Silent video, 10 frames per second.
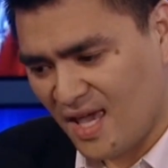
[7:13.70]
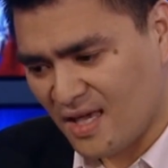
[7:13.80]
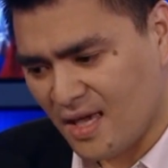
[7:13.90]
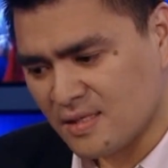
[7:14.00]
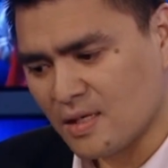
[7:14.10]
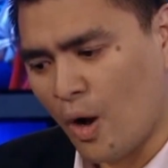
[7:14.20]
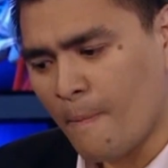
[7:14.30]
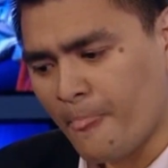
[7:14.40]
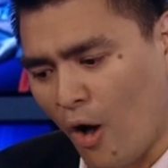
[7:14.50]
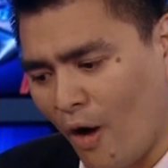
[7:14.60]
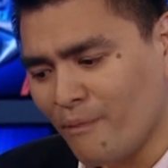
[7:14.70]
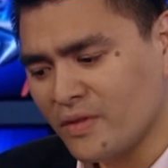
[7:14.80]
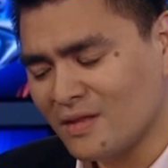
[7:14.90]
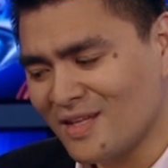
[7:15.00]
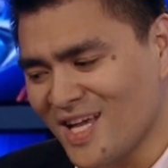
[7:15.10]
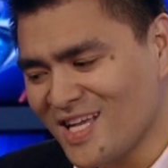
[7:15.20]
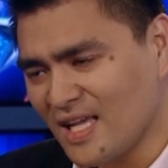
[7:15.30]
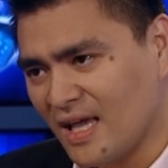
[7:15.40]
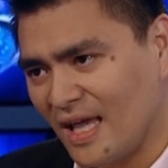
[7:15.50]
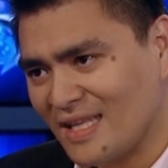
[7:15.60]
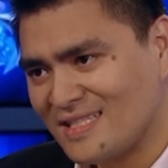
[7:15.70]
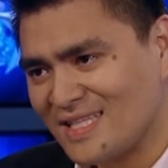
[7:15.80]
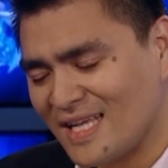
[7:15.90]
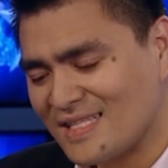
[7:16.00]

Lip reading: what is that nonsense? It's a waste of time.